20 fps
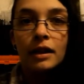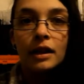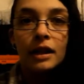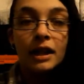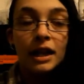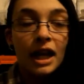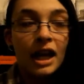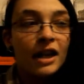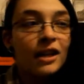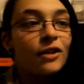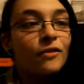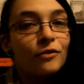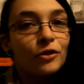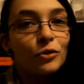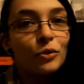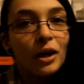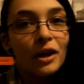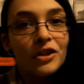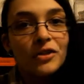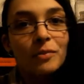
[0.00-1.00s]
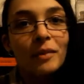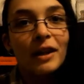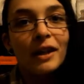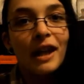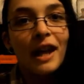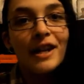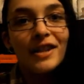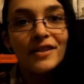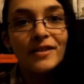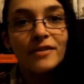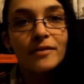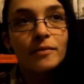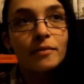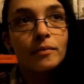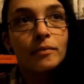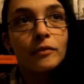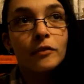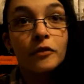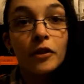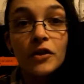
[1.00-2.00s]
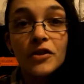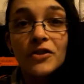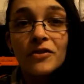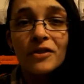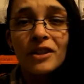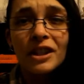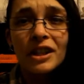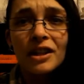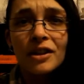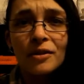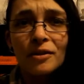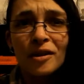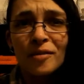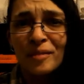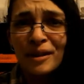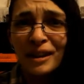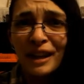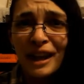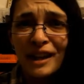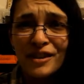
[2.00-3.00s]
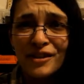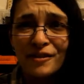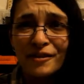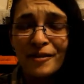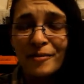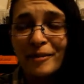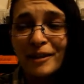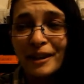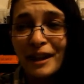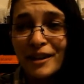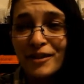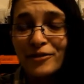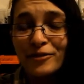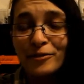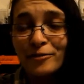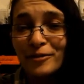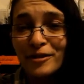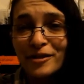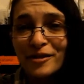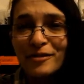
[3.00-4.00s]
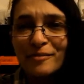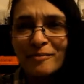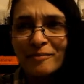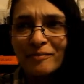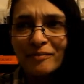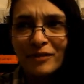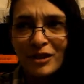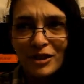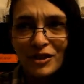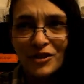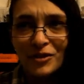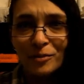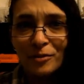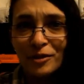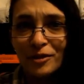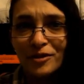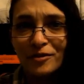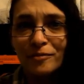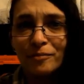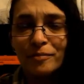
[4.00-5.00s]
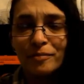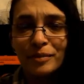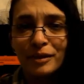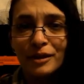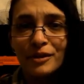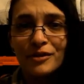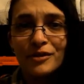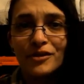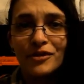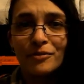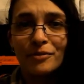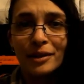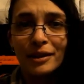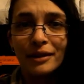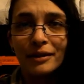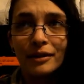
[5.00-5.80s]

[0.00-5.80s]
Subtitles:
Again, if you watched my first video, not my last one was just a bunch of pictures of